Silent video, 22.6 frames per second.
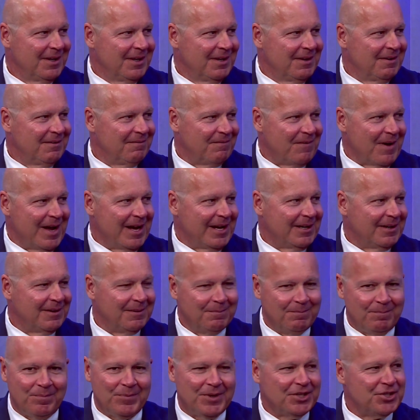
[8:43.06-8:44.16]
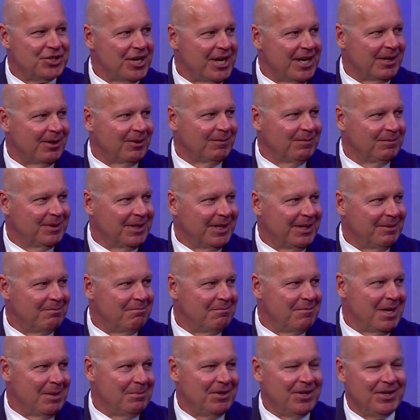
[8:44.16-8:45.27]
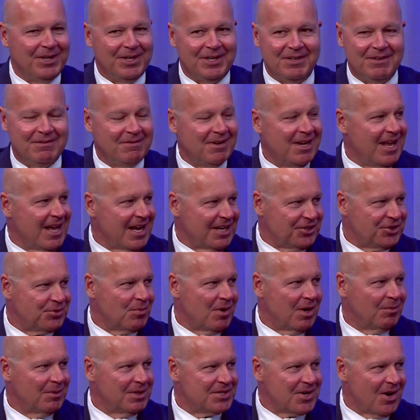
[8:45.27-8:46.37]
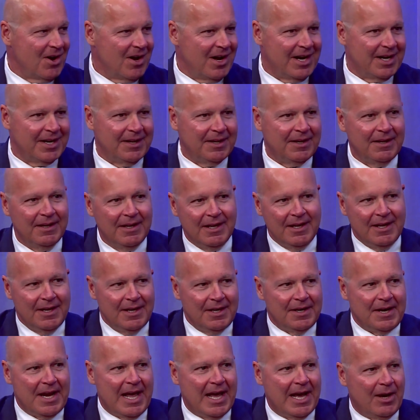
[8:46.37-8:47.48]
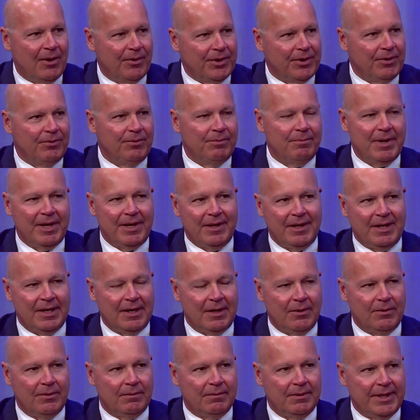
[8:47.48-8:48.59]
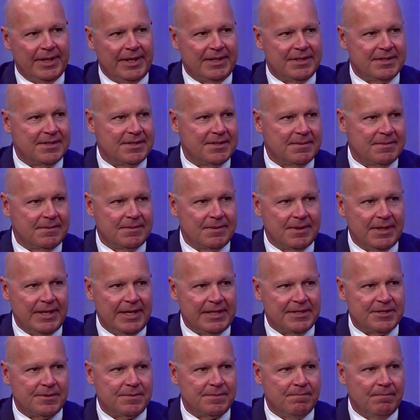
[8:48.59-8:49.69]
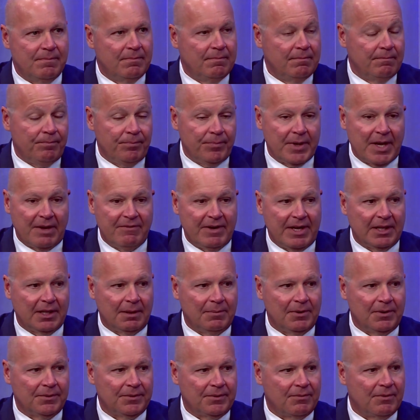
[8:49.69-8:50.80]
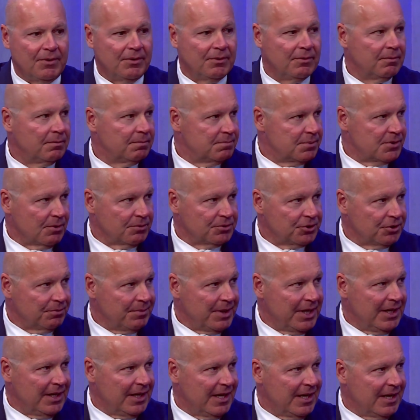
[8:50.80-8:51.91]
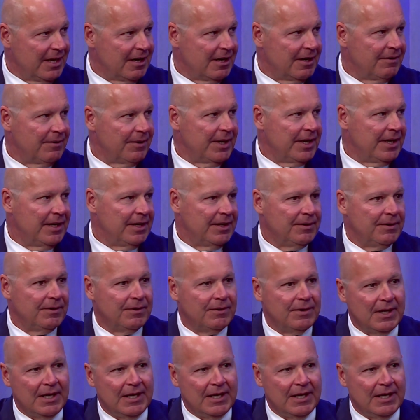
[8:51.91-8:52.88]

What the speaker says: find the channel and maybe you'd catch what was on, and now it's available through social media, and